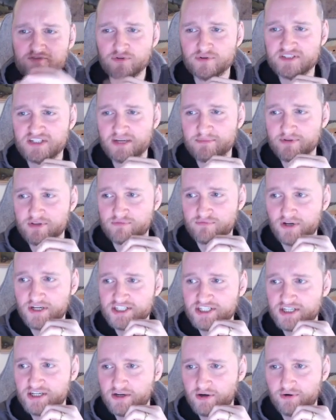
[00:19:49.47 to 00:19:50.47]
for example, in
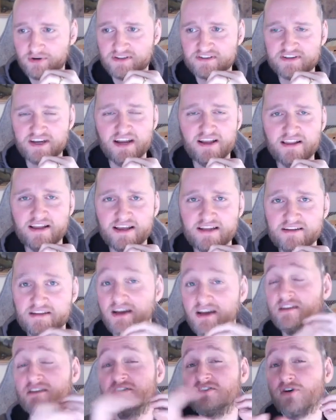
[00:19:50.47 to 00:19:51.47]
Russia or in Thailand.
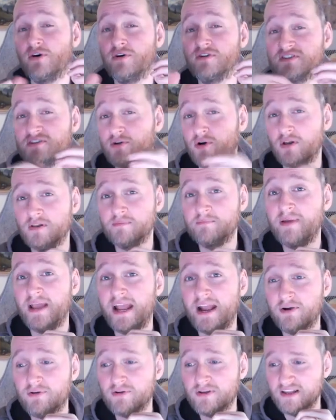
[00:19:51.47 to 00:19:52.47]
These are also called
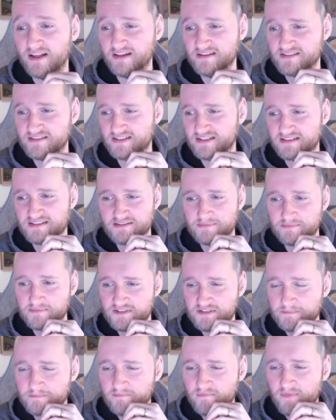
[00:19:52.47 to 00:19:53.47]
parallel
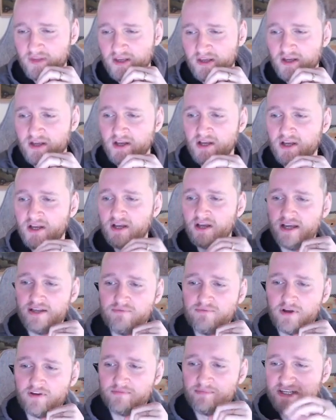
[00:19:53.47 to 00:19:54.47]
systems. And
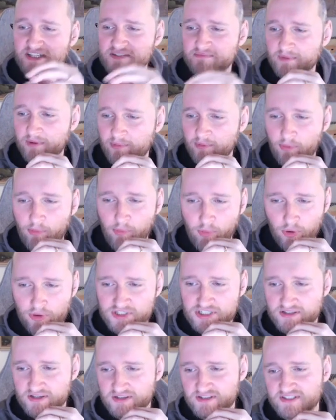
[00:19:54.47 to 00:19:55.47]
we have mixed member
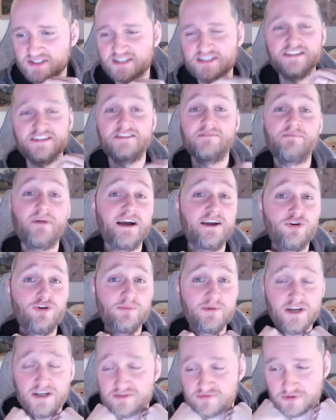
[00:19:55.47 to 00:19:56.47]
proportional, such as in my home
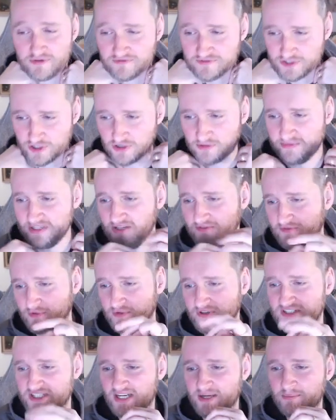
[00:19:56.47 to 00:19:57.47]
country of Germany, for
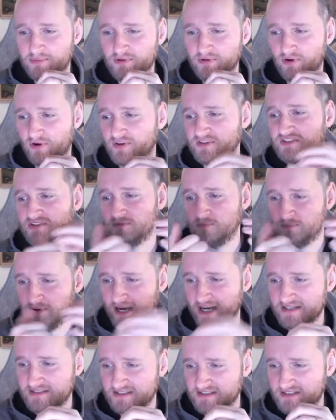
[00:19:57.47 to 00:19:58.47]
example, also
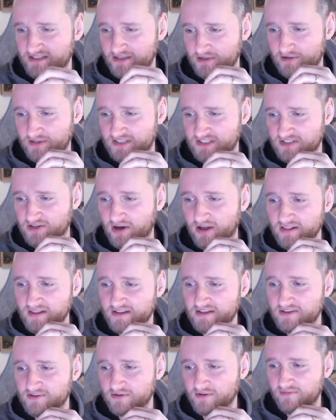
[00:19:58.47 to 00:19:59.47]
practiced here in Scotland,